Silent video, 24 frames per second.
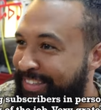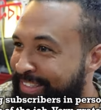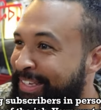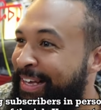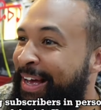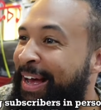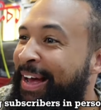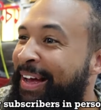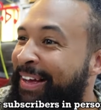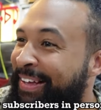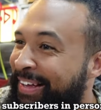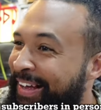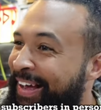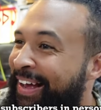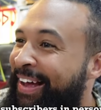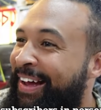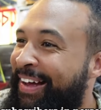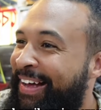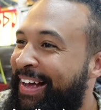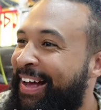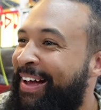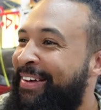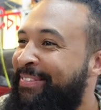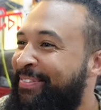Yeah, I
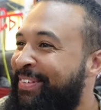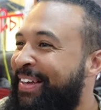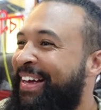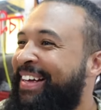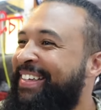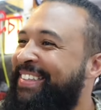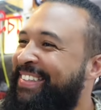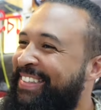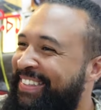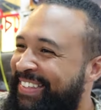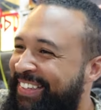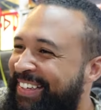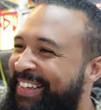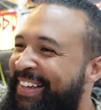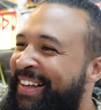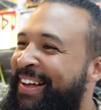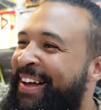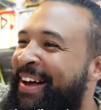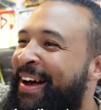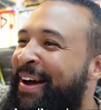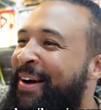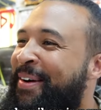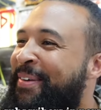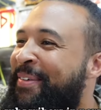have, yes.
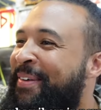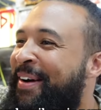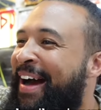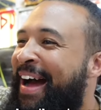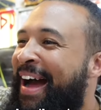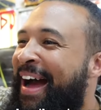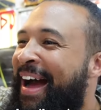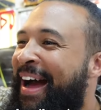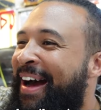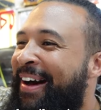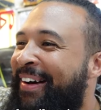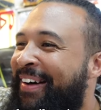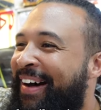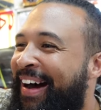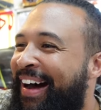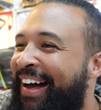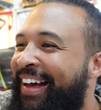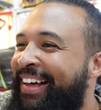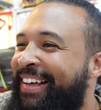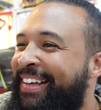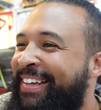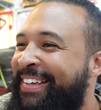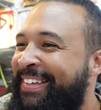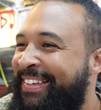Wow,
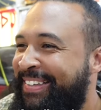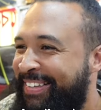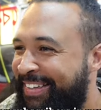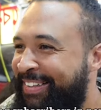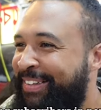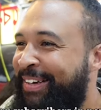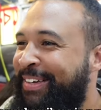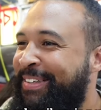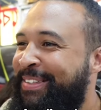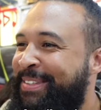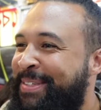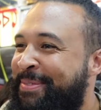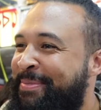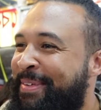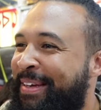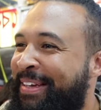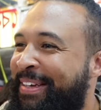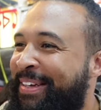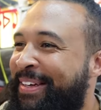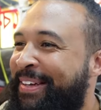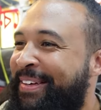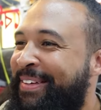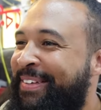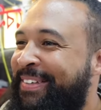hi. Nice to
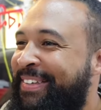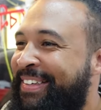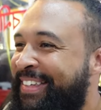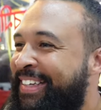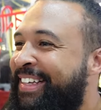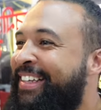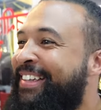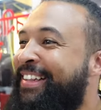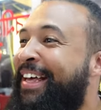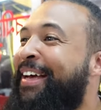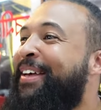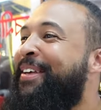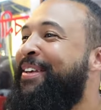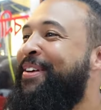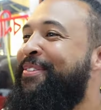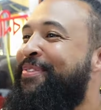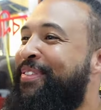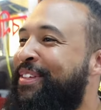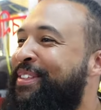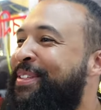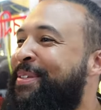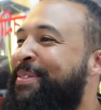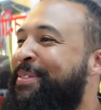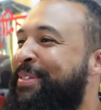meet you. Thank you
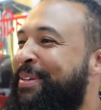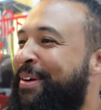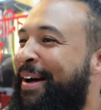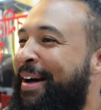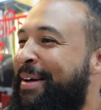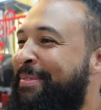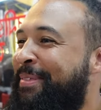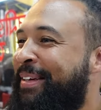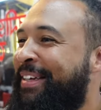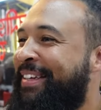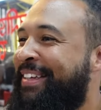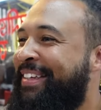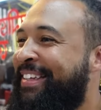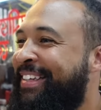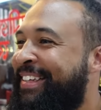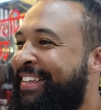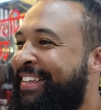for subscribing.